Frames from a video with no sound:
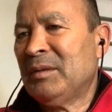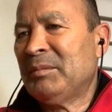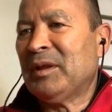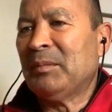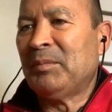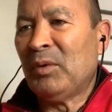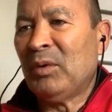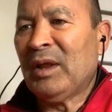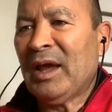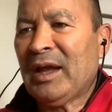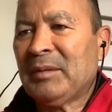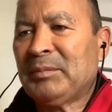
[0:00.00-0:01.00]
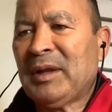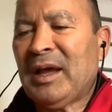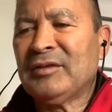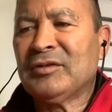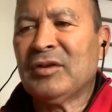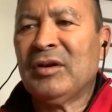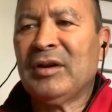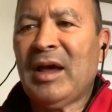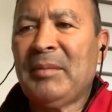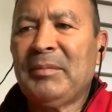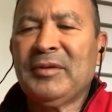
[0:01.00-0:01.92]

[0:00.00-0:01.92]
but the ball out of play has gone up.